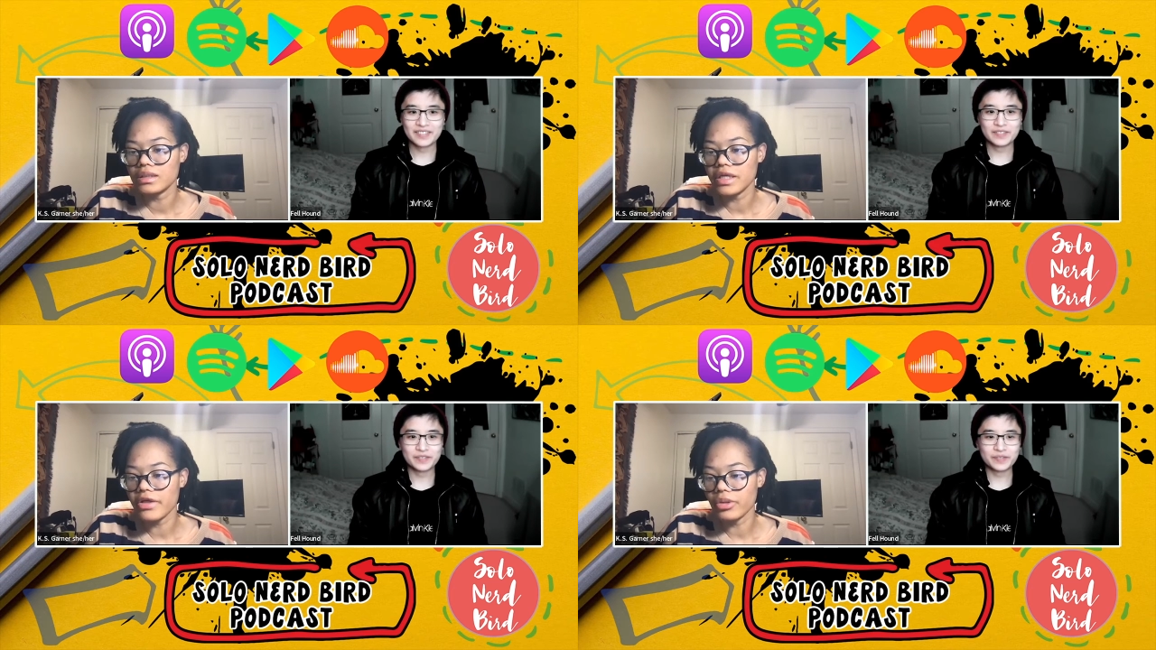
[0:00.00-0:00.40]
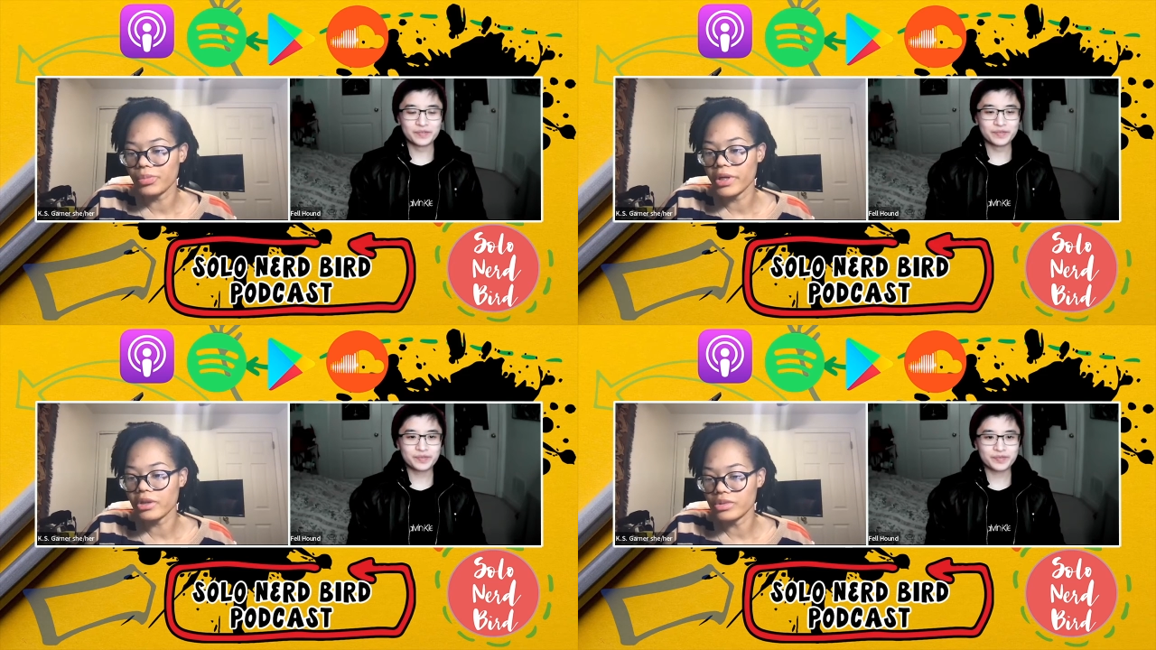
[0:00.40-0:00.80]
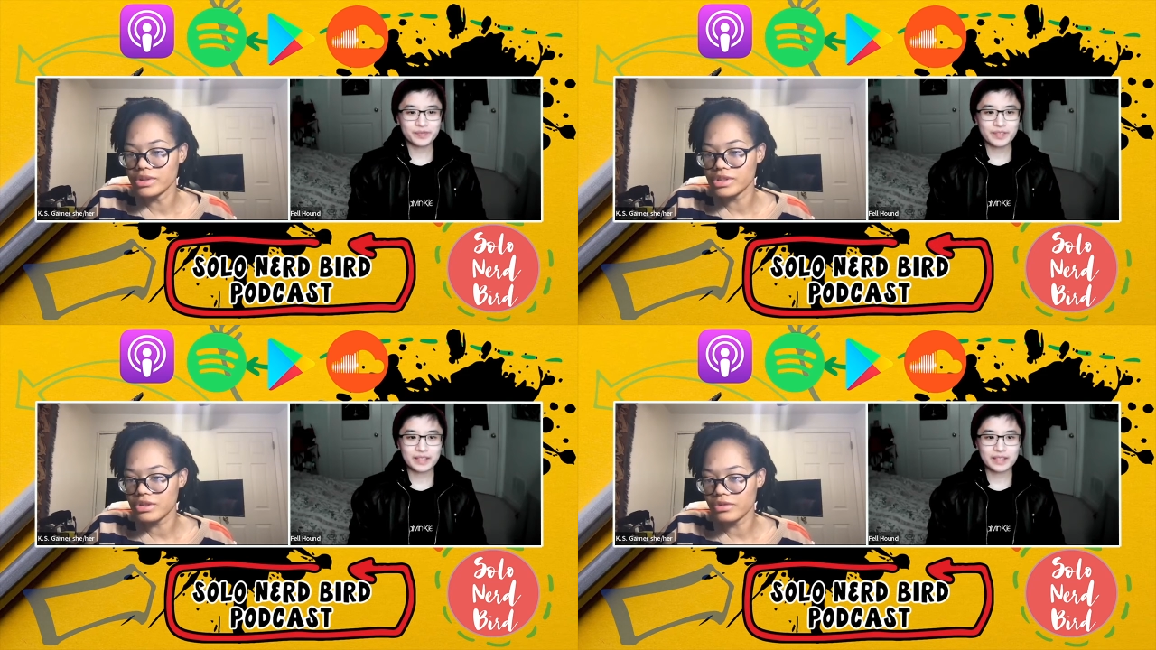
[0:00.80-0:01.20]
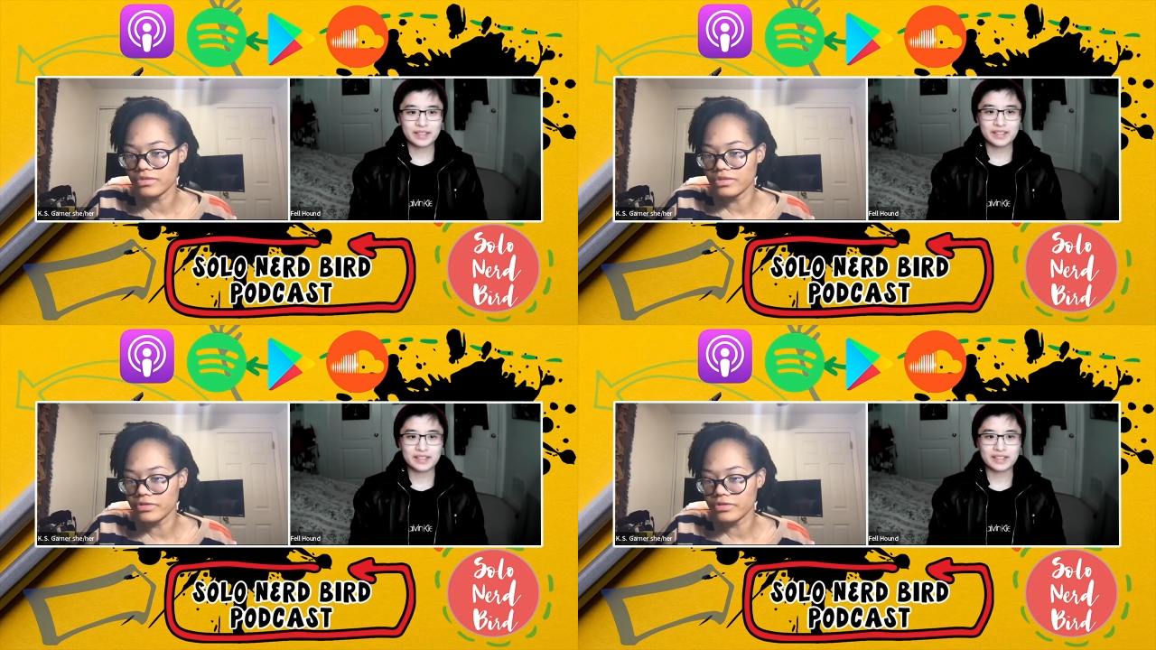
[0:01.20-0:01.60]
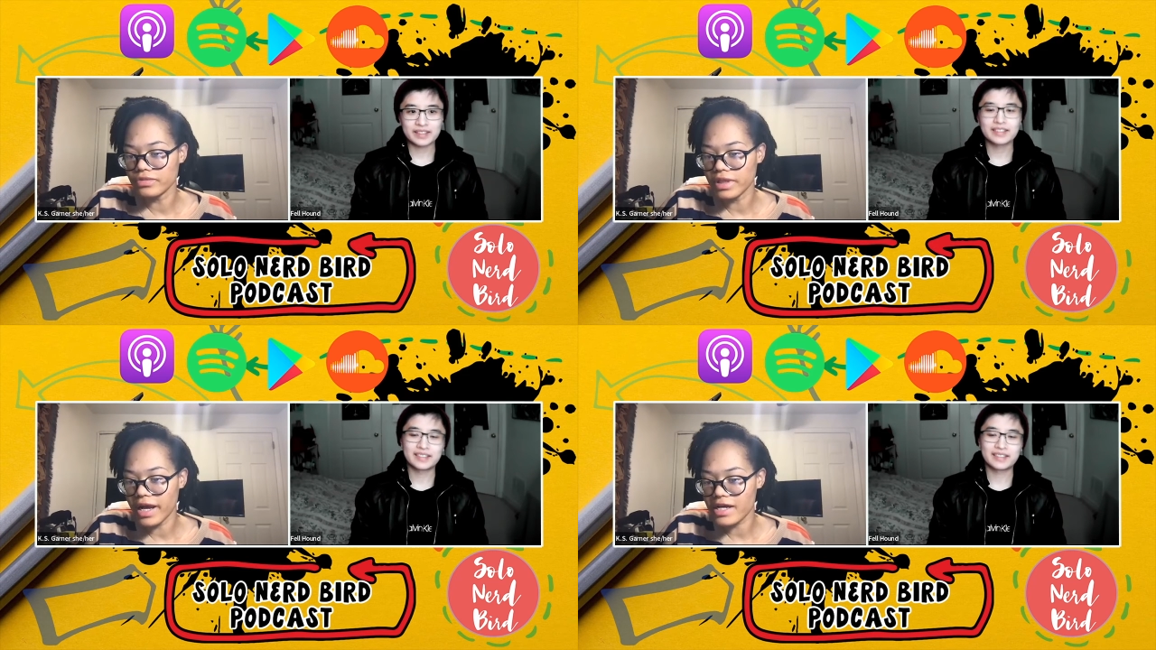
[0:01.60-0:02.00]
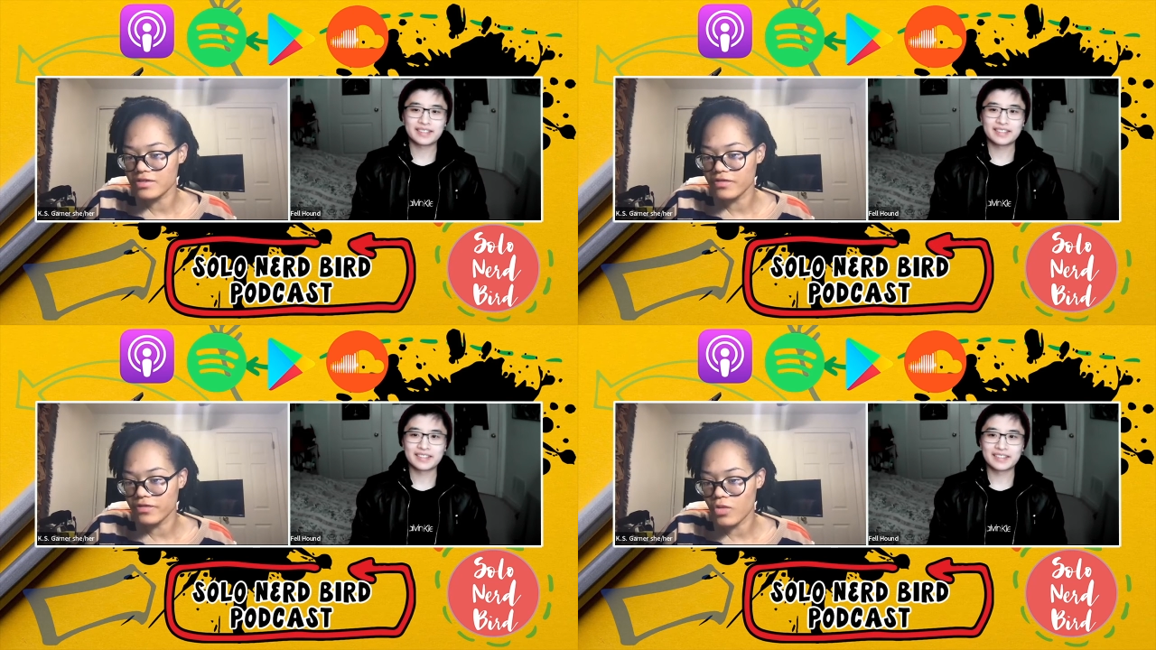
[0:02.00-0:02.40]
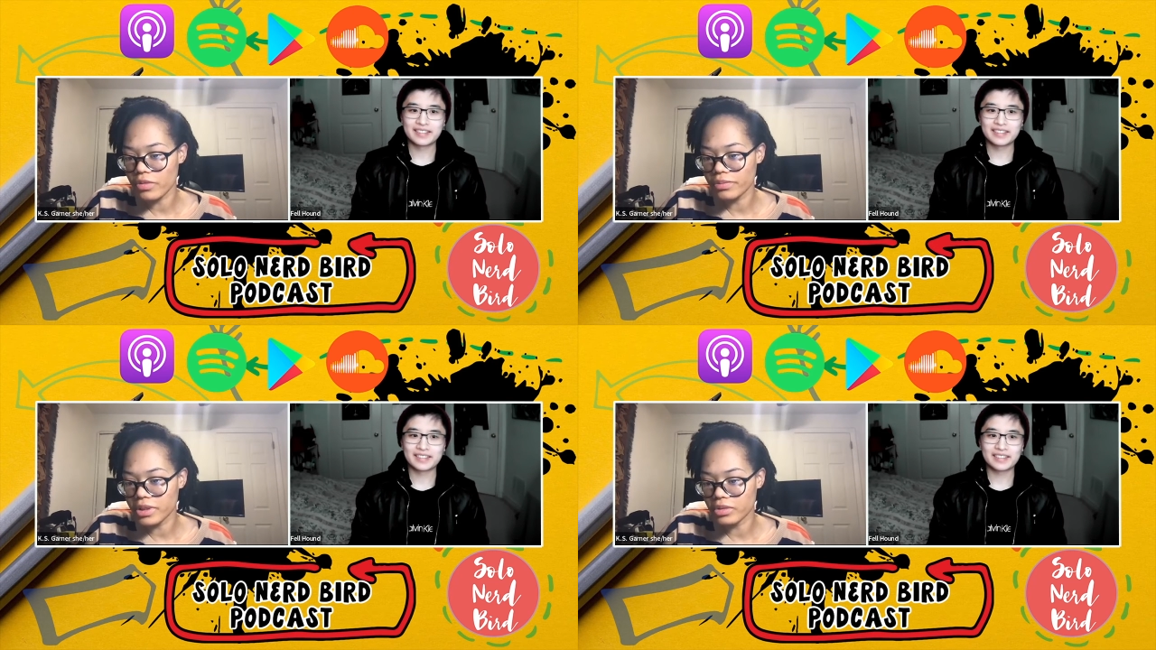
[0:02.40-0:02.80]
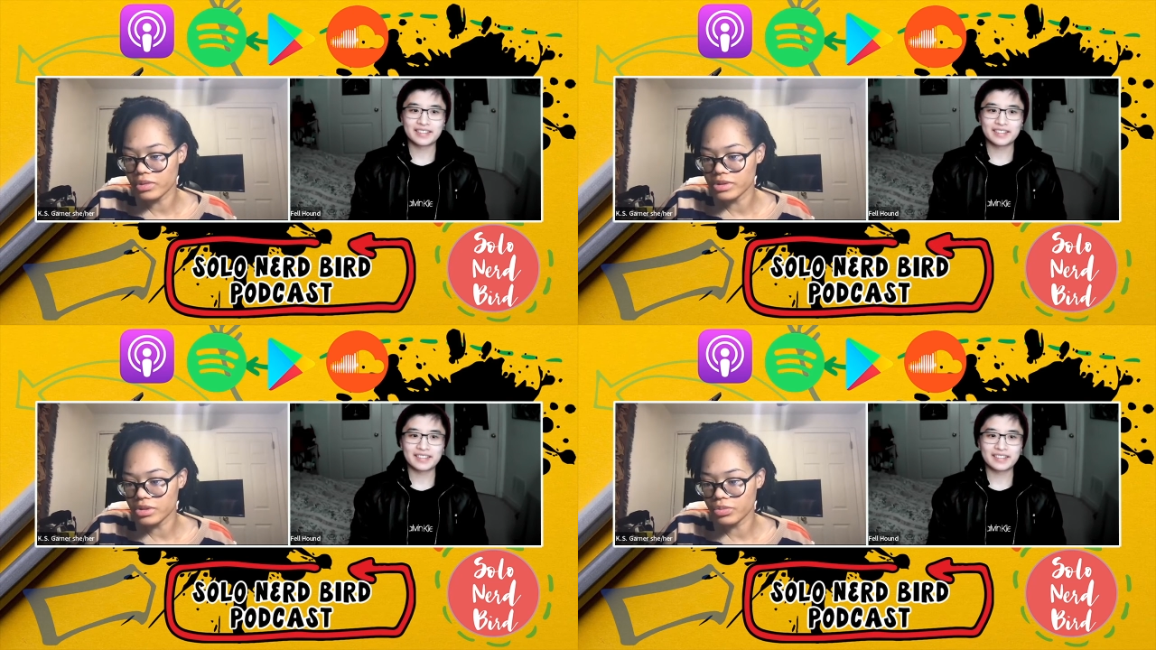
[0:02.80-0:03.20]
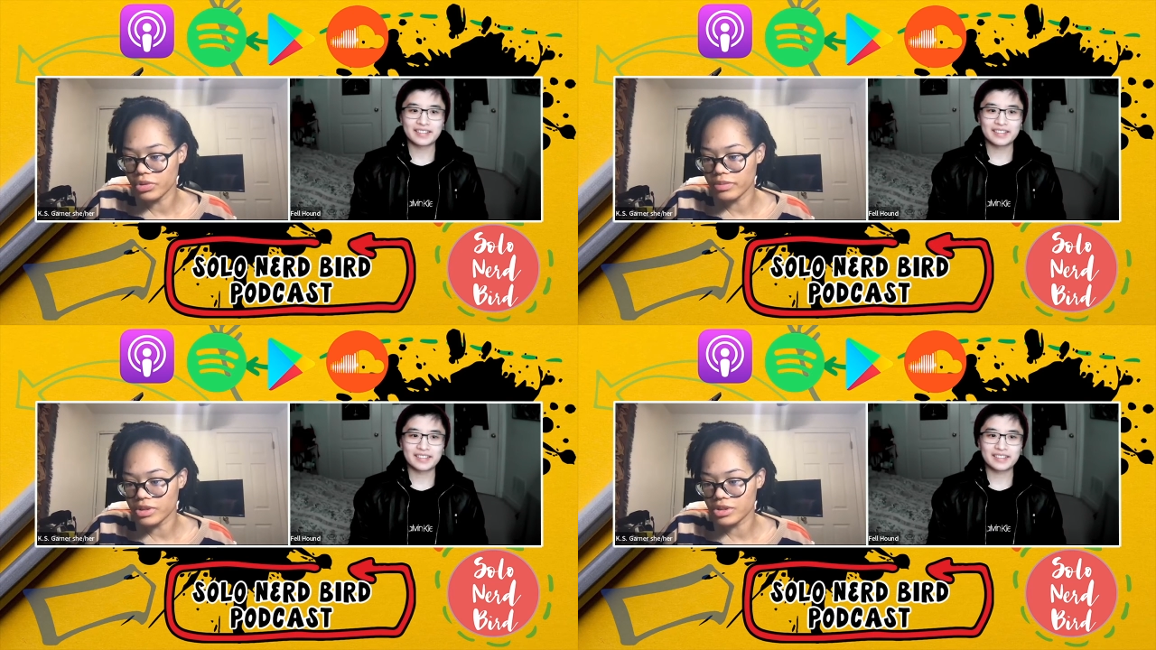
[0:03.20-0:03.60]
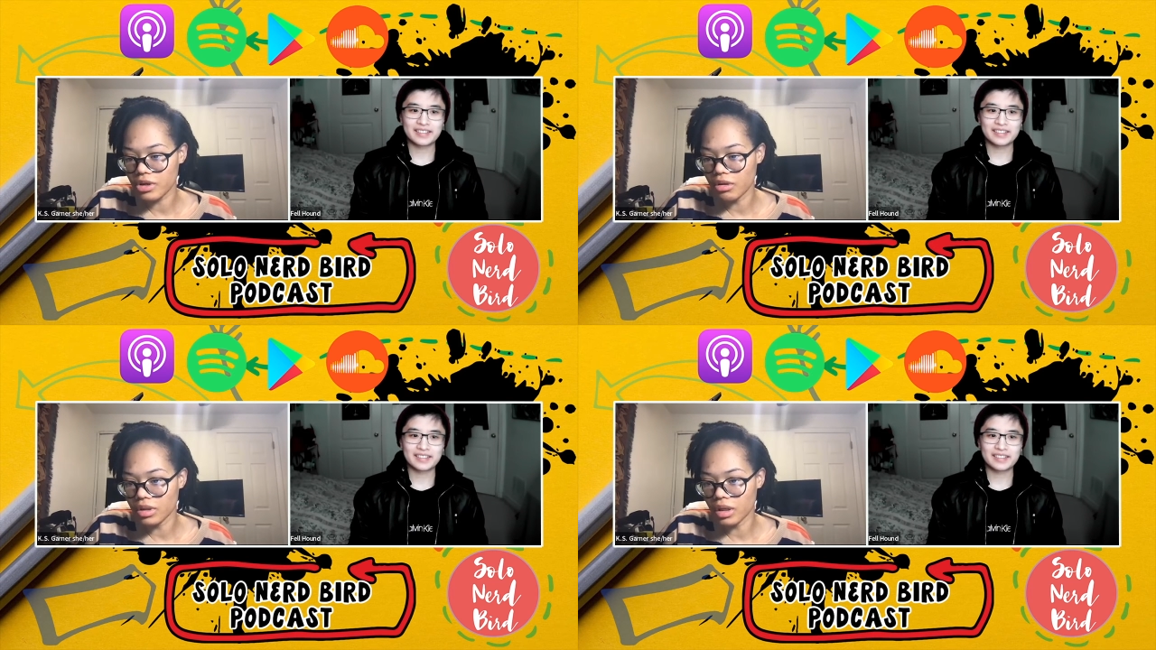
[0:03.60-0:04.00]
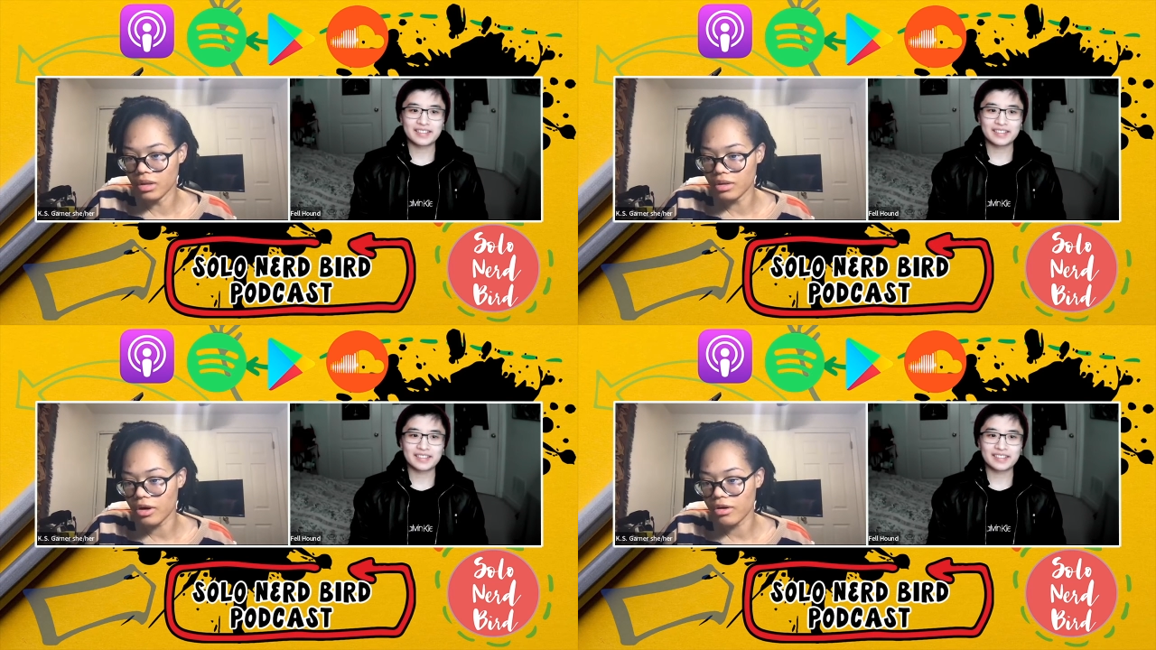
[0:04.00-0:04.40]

Speaker 1: yeah, the big ones, the the last four big ones are pretty much all all